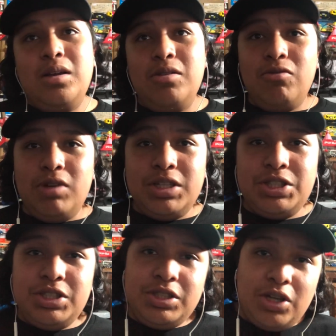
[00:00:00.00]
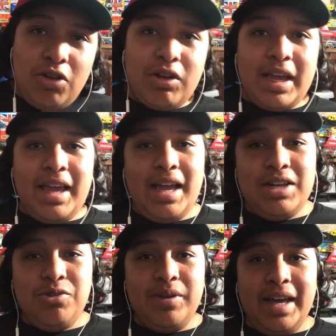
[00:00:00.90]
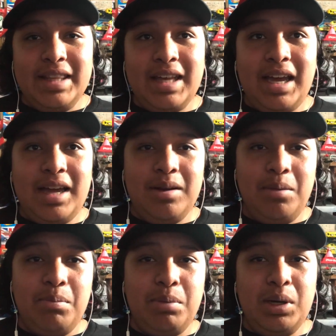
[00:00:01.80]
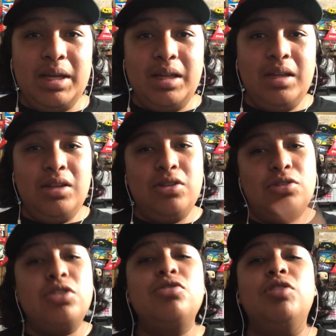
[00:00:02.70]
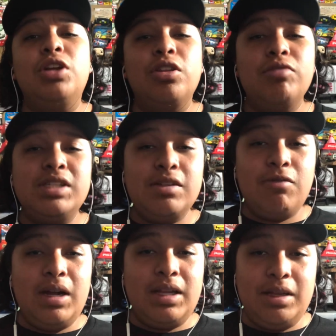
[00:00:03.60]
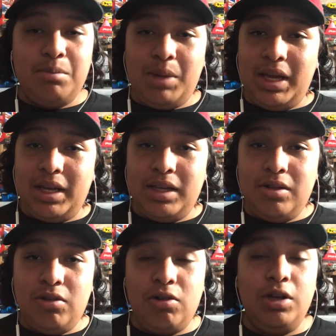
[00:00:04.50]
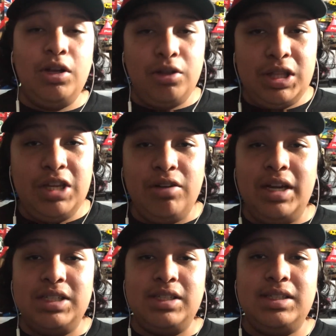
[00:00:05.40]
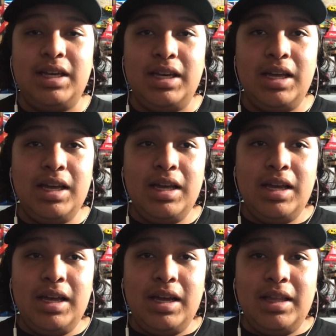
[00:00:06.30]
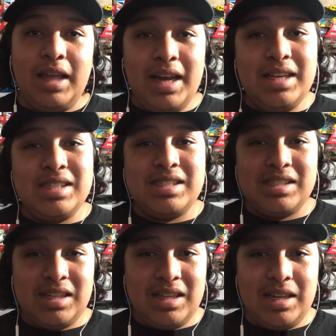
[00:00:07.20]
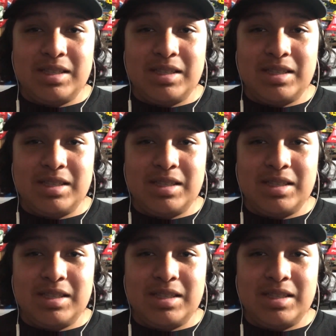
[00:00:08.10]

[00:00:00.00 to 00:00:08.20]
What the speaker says: Which, okay, I do get that, but there's also another reason why I didn't make it, or another theory I should say, and that is it's